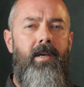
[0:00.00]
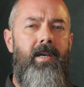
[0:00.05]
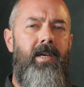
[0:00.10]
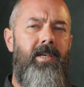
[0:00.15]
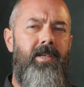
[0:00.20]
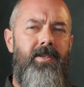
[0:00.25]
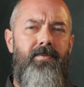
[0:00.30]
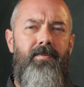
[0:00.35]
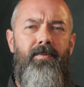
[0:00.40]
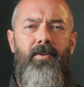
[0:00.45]

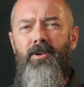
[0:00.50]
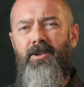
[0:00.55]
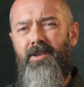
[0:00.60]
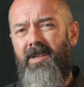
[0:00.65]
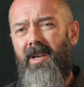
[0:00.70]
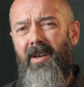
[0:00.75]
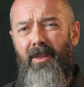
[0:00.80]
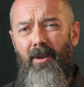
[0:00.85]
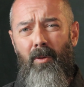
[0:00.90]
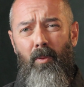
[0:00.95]
Is first
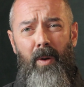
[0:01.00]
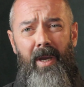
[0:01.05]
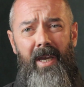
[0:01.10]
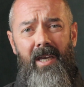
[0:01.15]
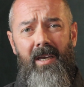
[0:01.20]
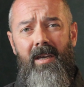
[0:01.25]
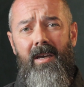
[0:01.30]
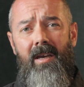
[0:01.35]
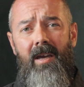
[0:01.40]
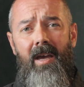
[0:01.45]
day of the
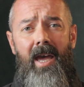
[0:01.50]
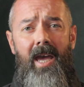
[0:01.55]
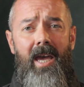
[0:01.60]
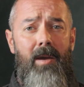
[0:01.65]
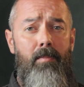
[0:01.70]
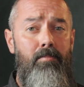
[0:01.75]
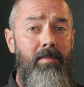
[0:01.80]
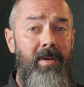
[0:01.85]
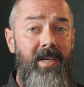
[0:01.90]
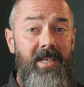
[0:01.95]
week
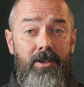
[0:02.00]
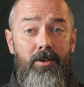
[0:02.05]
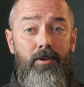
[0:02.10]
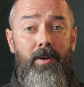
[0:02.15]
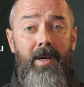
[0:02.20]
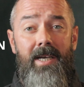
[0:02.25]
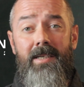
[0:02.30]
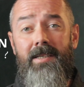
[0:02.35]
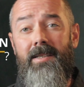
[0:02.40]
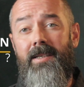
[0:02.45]
a
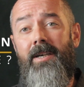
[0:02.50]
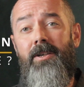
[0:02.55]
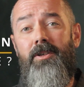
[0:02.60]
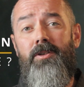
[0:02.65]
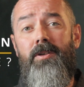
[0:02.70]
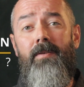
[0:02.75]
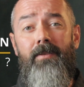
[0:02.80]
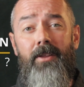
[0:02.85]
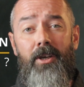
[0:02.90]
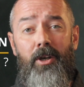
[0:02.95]

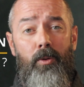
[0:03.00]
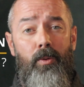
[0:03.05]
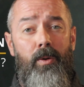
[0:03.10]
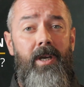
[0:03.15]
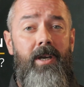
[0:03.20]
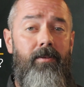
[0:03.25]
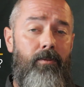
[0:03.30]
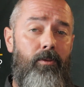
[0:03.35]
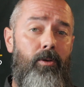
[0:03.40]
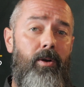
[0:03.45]
mistranslation of the
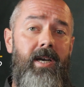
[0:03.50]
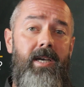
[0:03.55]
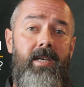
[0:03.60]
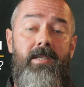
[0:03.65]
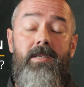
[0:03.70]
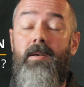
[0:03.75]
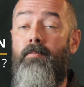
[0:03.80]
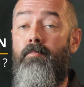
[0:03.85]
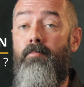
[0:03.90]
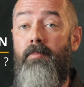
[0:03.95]
Greek
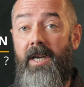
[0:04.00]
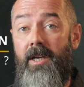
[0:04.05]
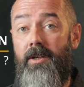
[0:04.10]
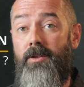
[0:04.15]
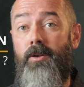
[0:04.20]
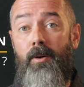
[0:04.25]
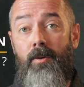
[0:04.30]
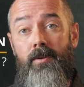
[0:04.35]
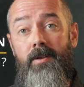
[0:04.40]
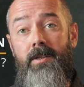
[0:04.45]
phrase mia
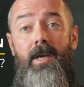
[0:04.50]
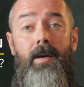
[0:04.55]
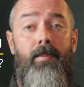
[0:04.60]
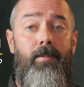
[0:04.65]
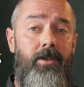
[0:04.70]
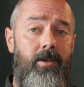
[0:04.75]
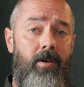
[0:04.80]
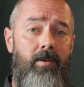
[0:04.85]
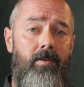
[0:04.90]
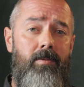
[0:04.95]
ton
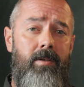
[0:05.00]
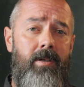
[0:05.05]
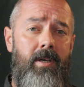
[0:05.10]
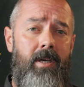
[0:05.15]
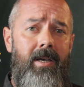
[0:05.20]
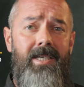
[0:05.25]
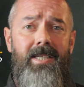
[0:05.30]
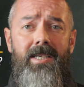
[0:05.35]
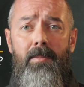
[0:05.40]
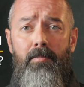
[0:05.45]
sabbaton?
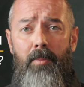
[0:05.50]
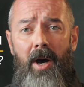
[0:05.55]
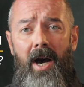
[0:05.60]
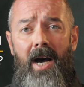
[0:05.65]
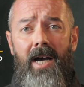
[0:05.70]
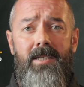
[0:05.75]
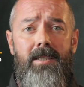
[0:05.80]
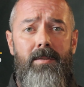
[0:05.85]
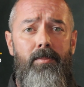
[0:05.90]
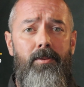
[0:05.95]
Is it
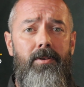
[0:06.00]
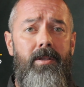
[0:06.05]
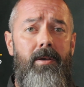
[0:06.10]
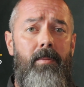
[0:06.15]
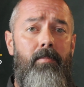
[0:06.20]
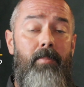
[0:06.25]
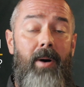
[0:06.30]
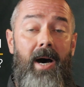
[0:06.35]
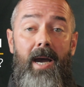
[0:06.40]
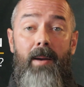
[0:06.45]
possible
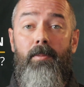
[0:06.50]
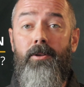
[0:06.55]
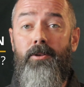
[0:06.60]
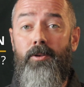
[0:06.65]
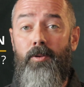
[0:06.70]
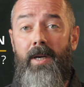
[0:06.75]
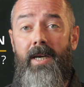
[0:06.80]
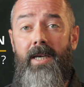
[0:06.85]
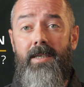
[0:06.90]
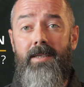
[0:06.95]
that Bible
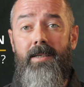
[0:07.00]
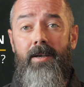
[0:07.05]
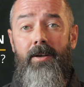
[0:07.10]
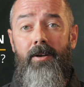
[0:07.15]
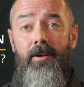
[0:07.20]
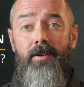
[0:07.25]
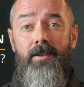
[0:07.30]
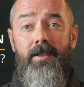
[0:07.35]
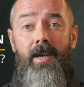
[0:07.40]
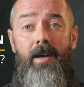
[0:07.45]

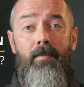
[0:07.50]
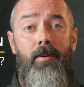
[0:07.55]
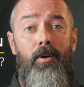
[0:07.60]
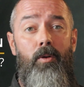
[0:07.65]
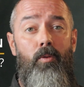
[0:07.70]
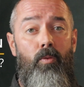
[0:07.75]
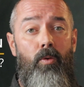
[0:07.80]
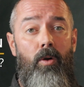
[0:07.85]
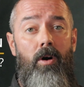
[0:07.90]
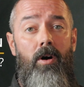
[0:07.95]
translators have
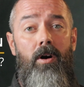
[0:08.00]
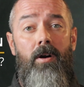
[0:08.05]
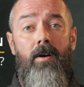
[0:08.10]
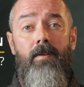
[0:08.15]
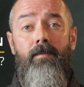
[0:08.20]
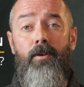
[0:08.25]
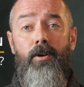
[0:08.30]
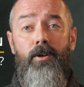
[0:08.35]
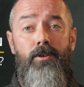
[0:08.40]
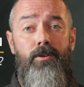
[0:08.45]
been
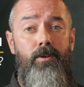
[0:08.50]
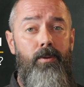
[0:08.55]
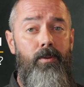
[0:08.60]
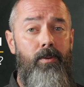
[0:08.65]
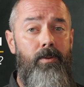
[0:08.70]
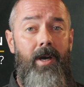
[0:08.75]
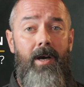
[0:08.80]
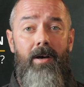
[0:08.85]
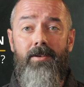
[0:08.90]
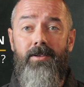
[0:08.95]
wrong for
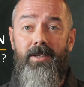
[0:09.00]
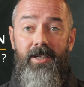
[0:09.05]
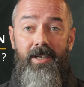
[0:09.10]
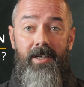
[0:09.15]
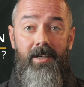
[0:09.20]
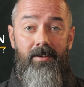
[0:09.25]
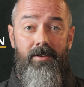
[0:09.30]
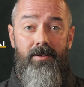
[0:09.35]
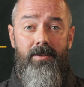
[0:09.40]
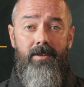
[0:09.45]
2,000
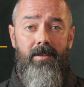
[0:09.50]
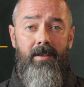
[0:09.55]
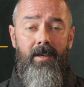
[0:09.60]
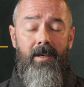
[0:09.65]
years?